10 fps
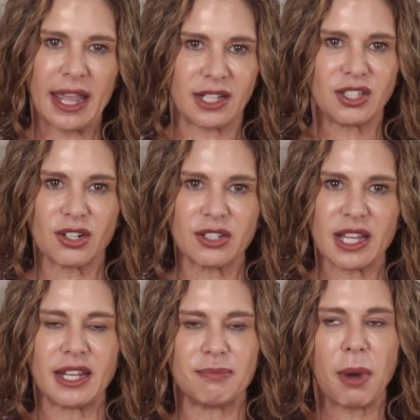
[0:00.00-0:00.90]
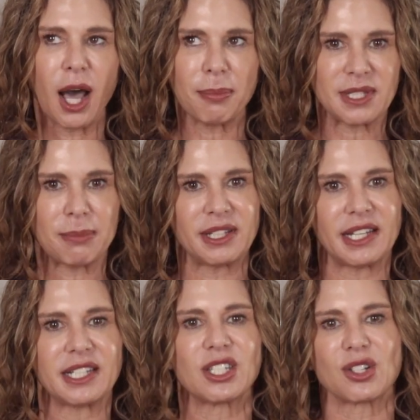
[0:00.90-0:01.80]
answers and it pops up on
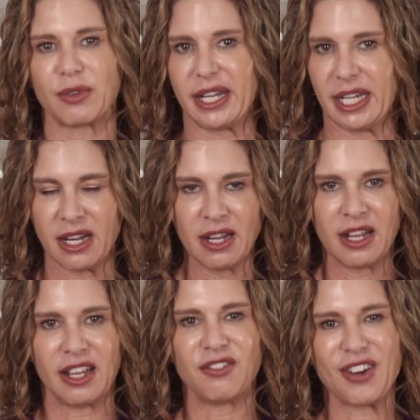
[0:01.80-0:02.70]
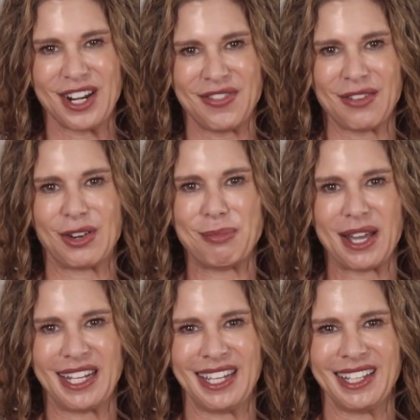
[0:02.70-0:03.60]
that screen in front of
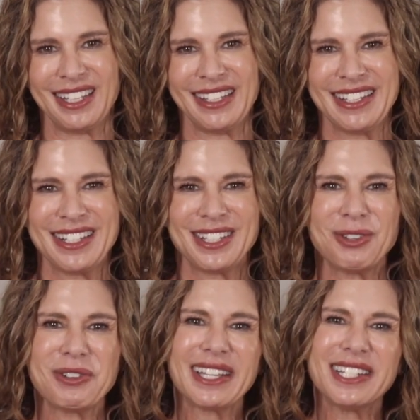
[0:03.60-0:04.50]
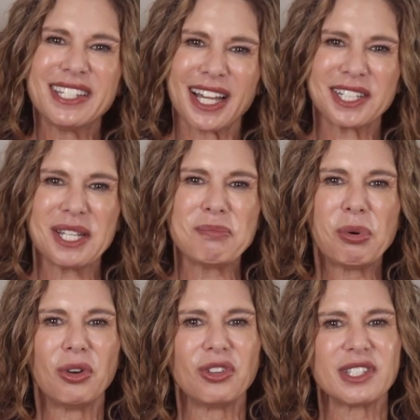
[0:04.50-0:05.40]
everybody. So conducting
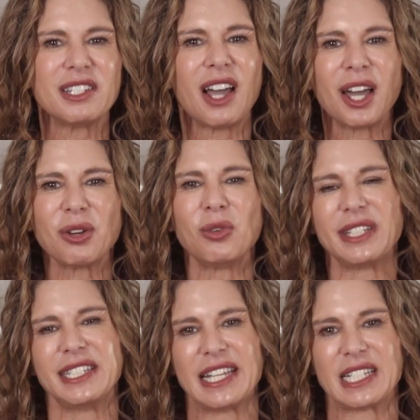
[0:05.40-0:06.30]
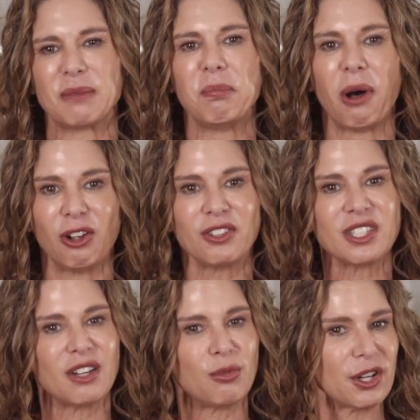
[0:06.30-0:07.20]
polls not only takes a
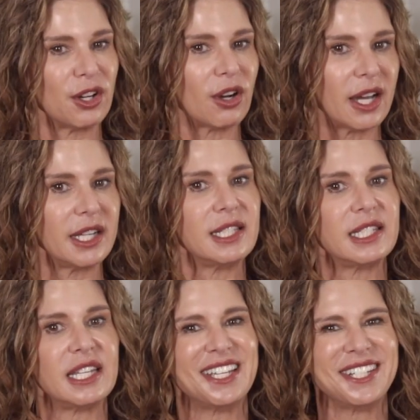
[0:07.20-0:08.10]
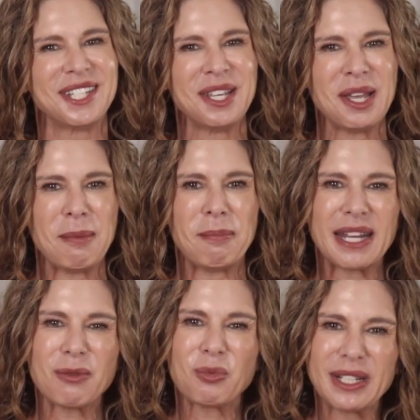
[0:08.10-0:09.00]
pulse of where your audience is, but
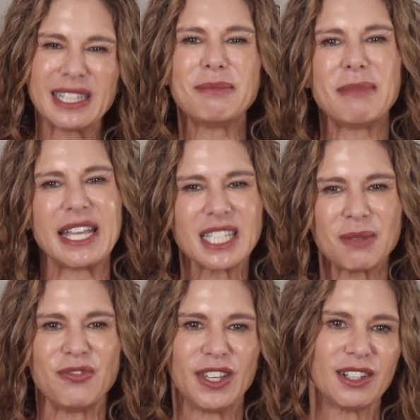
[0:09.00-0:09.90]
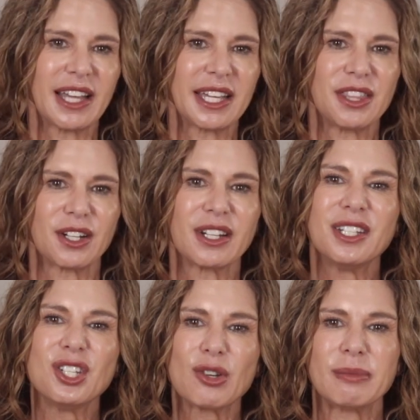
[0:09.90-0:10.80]
it really makes them feel like they're
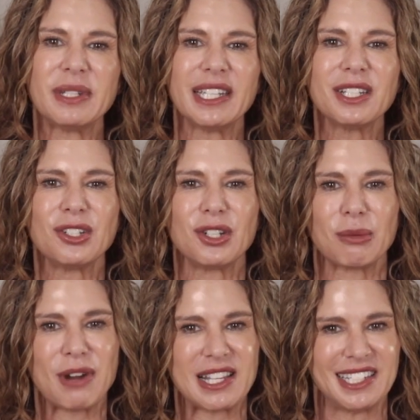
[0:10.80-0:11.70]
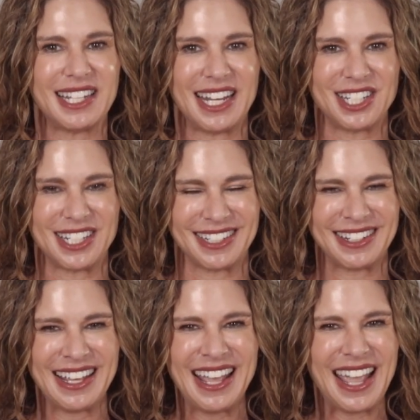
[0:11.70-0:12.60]
contributing to your presentation,
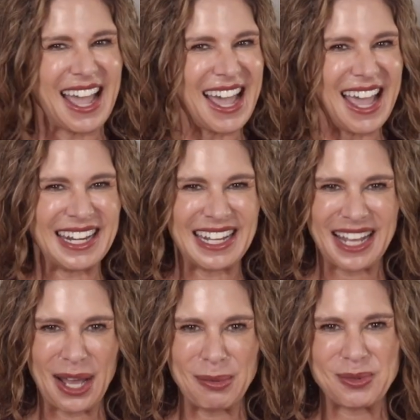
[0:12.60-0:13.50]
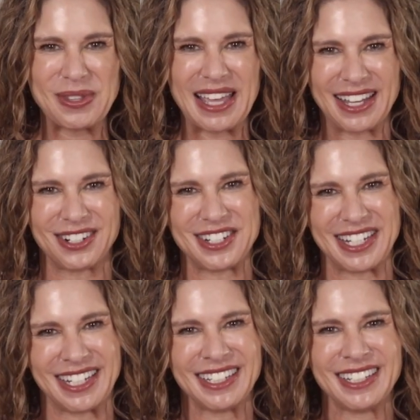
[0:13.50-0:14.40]
and it helps with
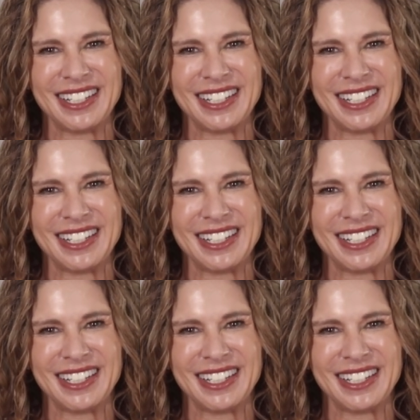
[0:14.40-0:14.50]
energy.